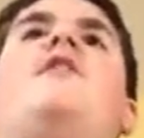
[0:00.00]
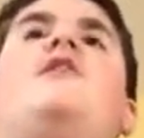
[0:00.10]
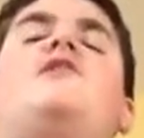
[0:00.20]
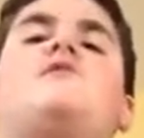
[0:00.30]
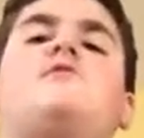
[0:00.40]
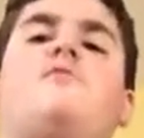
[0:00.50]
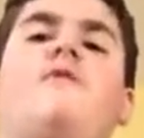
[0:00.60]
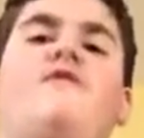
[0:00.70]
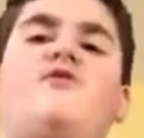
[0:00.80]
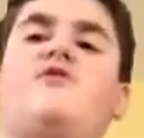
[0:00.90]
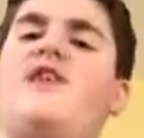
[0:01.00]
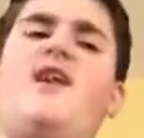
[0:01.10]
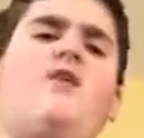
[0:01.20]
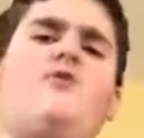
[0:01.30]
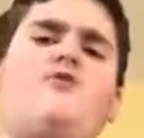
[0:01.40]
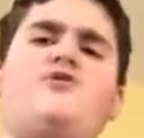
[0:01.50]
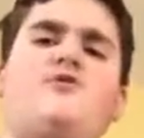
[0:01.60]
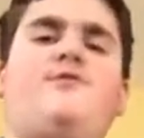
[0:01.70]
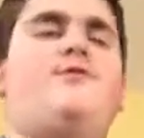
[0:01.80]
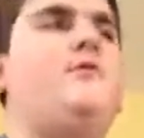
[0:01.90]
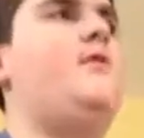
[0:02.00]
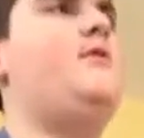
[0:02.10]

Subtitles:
FaZe with Chris Hound or something.